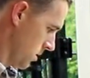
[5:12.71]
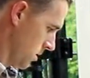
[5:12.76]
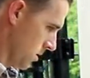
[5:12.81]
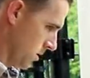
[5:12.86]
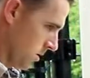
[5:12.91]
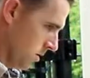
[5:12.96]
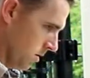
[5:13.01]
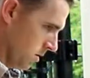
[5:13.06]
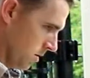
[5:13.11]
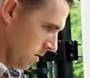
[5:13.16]

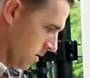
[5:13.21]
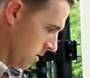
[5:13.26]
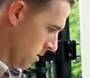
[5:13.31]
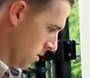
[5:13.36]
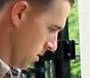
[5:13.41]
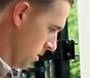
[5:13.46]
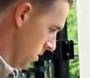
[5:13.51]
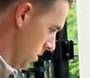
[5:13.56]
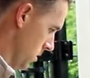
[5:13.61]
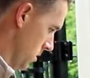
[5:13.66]

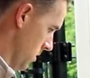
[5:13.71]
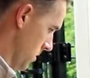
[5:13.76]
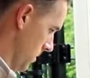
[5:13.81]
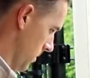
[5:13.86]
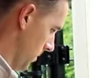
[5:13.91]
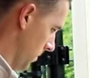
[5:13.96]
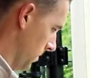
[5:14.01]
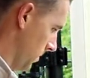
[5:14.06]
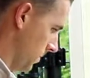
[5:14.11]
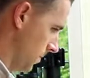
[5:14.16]

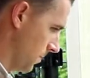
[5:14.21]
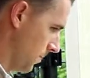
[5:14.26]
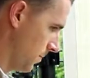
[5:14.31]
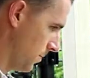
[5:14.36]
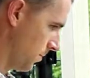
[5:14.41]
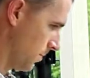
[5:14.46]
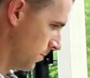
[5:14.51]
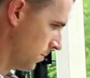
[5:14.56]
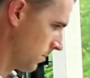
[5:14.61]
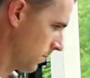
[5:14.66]

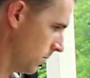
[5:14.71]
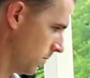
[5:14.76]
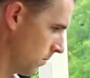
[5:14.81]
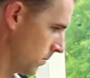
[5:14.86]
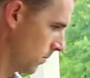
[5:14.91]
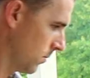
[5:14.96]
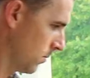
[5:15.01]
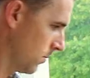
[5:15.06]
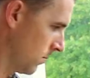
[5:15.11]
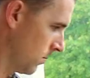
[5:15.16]

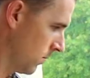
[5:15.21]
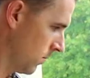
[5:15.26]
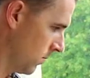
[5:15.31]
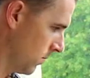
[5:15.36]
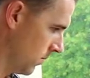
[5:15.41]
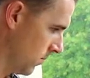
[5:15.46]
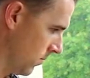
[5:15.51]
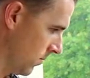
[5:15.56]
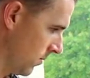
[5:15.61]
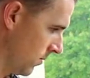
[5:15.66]

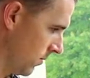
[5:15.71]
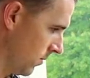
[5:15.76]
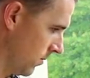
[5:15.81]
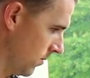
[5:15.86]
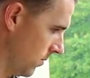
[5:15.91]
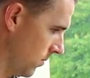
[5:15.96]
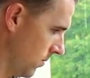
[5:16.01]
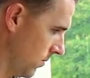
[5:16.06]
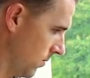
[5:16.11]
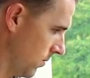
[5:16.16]

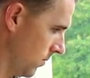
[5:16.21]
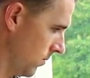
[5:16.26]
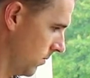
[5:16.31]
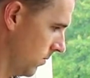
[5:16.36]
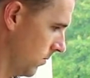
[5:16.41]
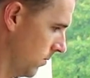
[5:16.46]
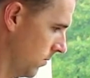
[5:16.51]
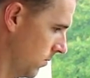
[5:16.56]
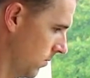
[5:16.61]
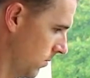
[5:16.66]

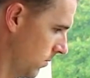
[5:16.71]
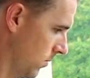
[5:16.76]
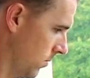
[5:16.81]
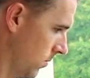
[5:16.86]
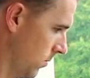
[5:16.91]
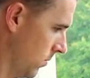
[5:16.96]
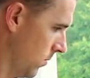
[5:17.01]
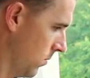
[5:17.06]
(no one is talking)